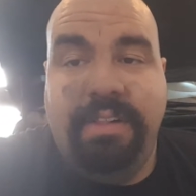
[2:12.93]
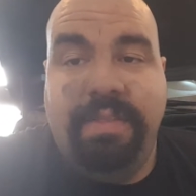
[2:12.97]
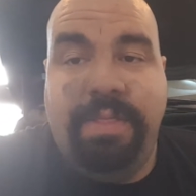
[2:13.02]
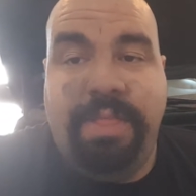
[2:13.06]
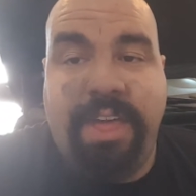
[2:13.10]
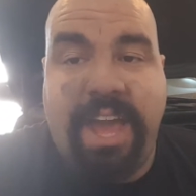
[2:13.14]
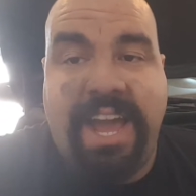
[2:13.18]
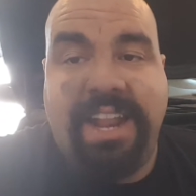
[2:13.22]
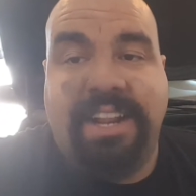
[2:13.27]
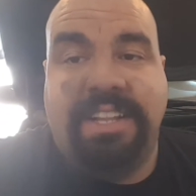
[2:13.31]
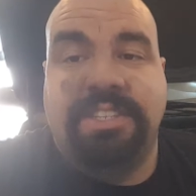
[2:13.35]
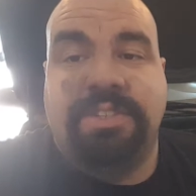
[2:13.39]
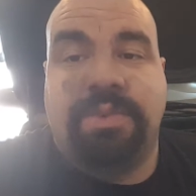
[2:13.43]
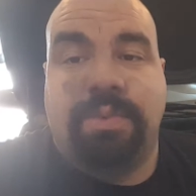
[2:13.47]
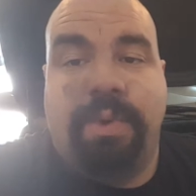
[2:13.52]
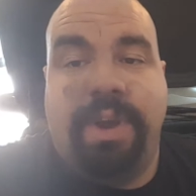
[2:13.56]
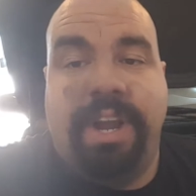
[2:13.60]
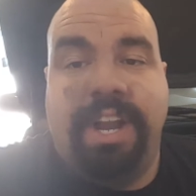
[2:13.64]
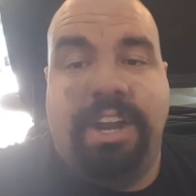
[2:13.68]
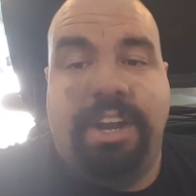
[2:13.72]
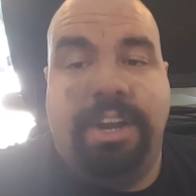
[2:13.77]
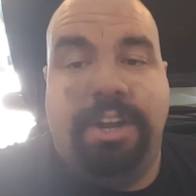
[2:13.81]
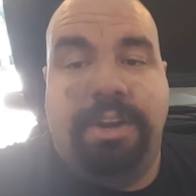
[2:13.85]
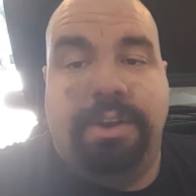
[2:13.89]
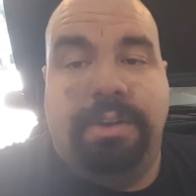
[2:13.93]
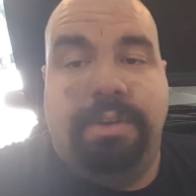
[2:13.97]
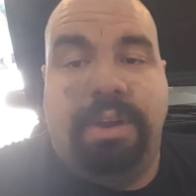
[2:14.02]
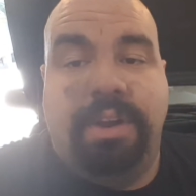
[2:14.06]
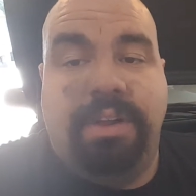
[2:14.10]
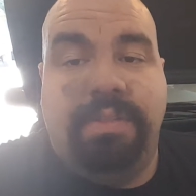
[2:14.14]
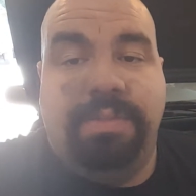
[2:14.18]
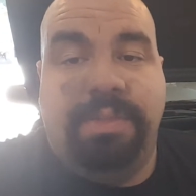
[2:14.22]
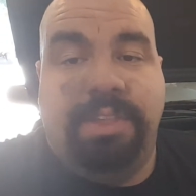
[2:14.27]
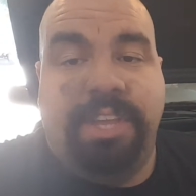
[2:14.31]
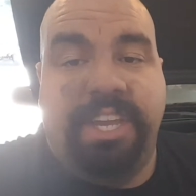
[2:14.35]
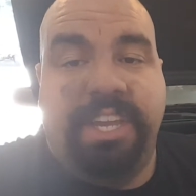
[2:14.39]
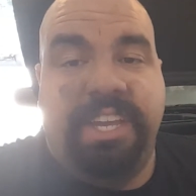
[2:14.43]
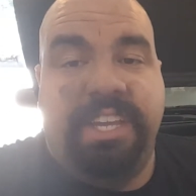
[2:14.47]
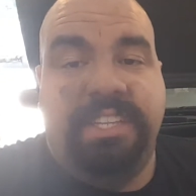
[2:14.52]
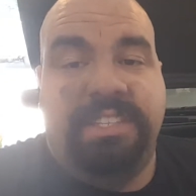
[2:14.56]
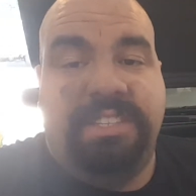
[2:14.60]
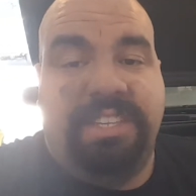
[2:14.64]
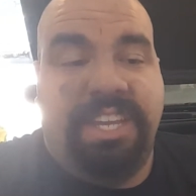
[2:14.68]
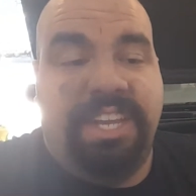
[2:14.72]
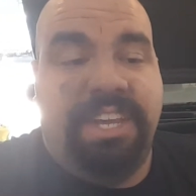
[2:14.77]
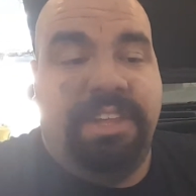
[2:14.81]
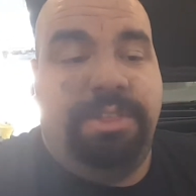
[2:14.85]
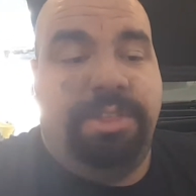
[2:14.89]
that is where the
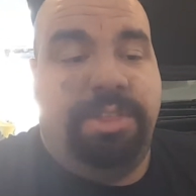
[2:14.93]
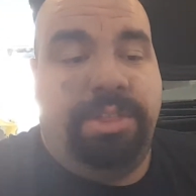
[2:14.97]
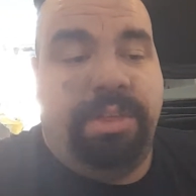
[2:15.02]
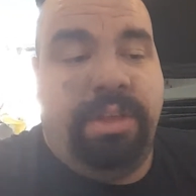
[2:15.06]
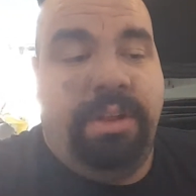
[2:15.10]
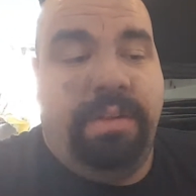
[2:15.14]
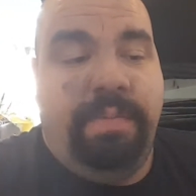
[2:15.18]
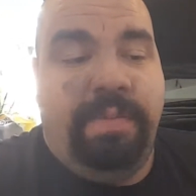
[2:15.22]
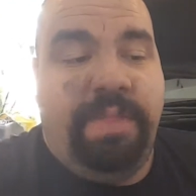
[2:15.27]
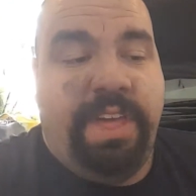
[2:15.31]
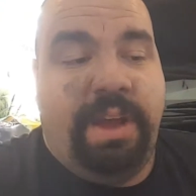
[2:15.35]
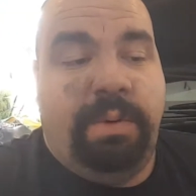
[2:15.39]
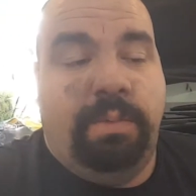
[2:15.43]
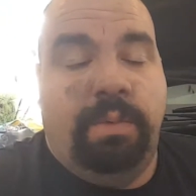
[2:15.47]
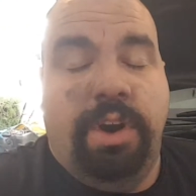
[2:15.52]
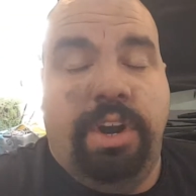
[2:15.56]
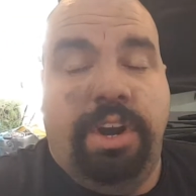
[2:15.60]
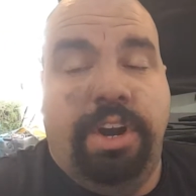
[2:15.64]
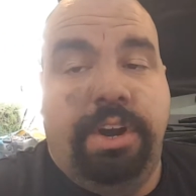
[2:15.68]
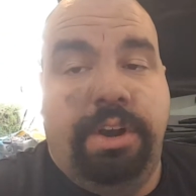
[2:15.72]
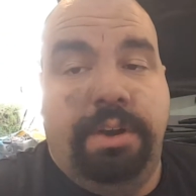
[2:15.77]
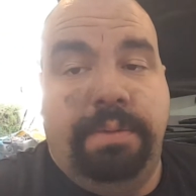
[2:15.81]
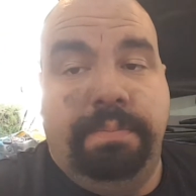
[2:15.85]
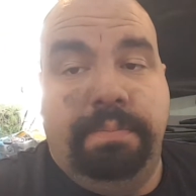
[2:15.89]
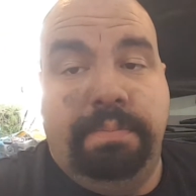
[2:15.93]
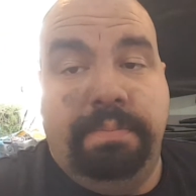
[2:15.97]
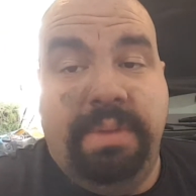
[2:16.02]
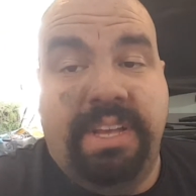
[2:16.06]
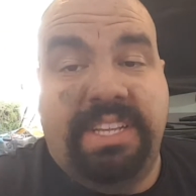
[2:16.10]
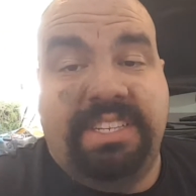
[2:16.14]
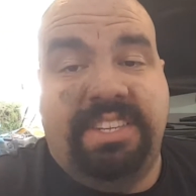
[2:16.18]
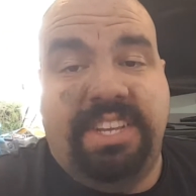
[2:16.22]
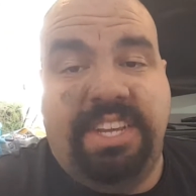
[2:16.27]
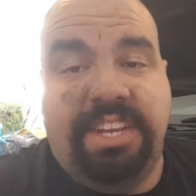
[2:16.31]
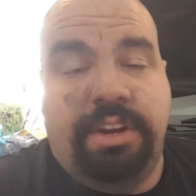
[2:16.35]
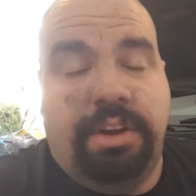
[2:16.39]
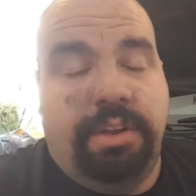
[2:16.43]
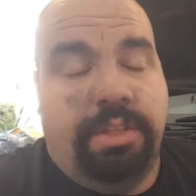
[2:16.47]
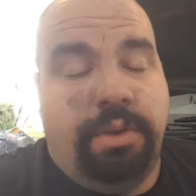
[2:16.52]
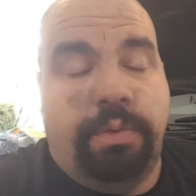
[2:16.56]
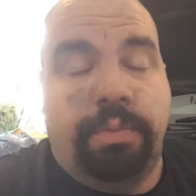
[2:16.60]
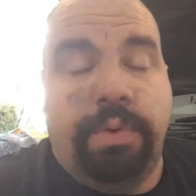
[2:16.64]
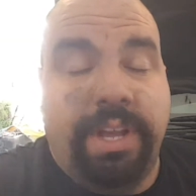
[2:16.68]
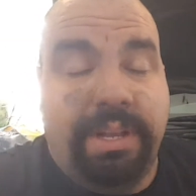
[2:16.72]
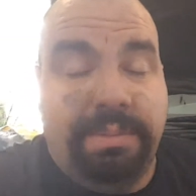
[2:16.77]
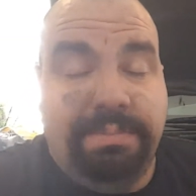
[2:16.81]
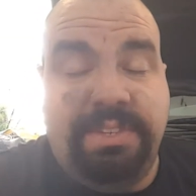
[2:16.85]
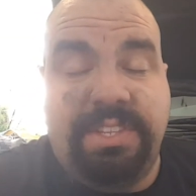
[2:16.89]
teeth that were missing, or the
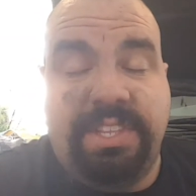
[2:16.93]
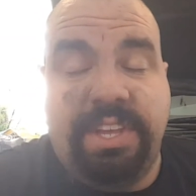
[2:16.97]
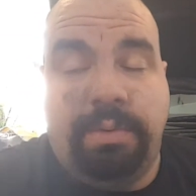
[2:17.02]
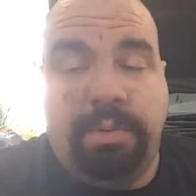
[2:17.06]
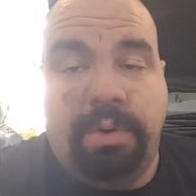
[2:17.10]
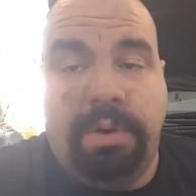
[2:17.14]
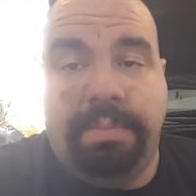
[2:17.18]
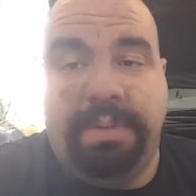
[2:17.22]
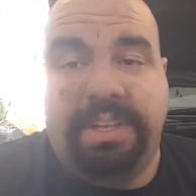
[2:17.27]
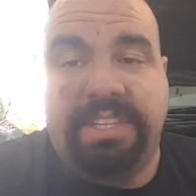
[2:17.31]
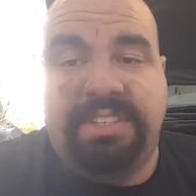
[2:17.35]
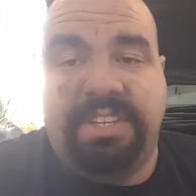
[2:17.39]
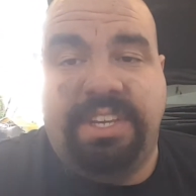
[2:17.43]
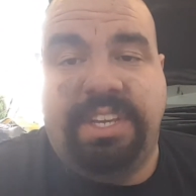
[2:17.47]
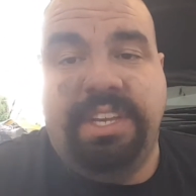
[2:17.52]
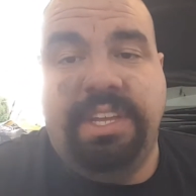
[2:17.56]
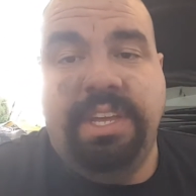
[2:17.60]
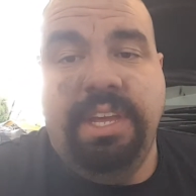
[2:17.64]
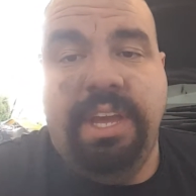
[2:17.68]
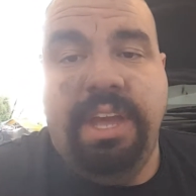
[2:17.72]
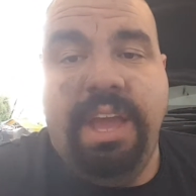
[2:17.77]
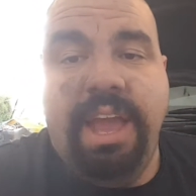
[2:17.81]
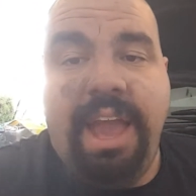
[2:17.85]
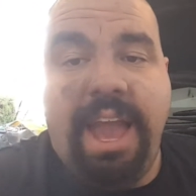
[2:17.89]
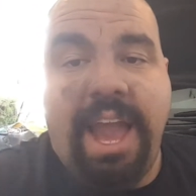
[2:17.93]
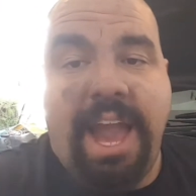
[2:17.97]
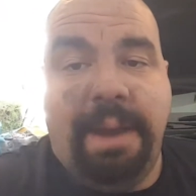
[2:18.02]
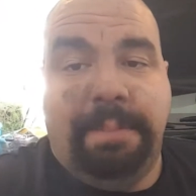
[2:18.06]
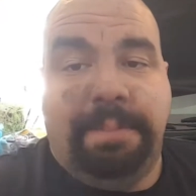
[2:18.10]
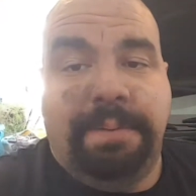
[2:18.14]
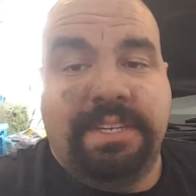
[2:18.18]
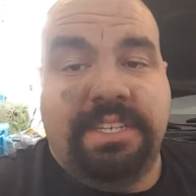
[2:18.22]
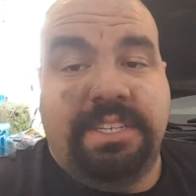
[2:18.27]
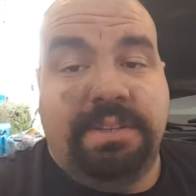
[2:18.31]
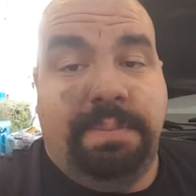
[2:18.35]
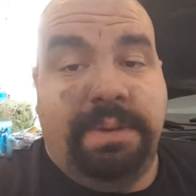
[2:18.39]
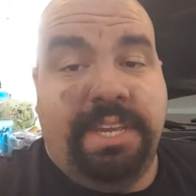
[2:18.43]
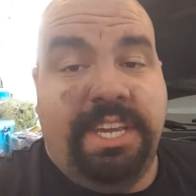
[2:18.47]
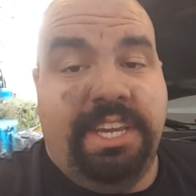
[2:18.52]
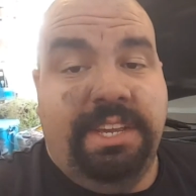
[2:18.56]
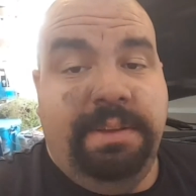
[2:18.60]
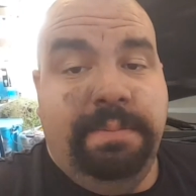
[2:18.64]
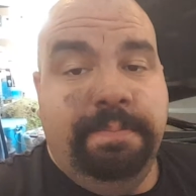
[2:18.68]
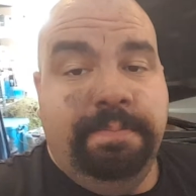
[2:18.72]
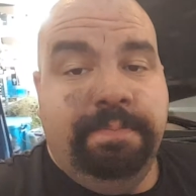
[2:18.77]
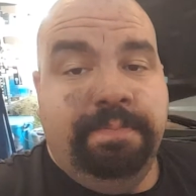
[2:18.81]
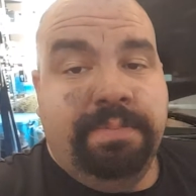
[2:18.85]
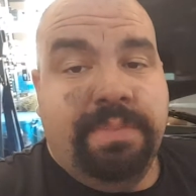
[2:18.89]
ribs that were missing, happened to
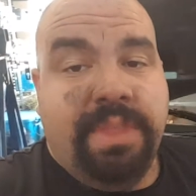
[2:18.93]
be.